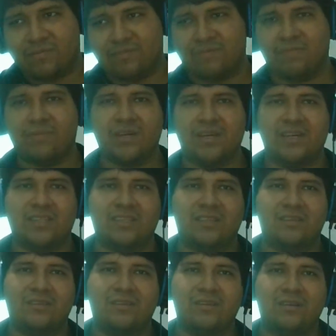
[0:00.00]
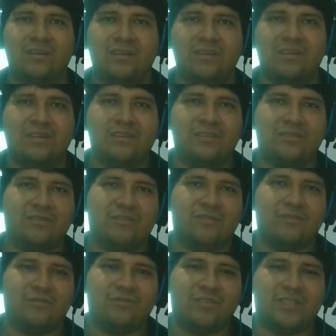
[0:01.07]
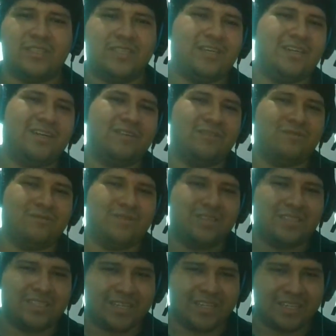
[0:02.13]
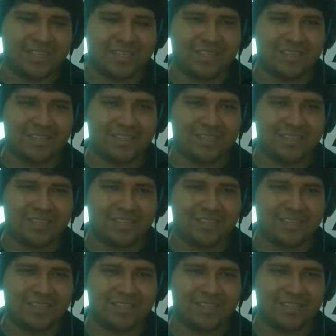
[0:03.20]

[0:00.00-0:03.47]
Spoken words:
but using their own style.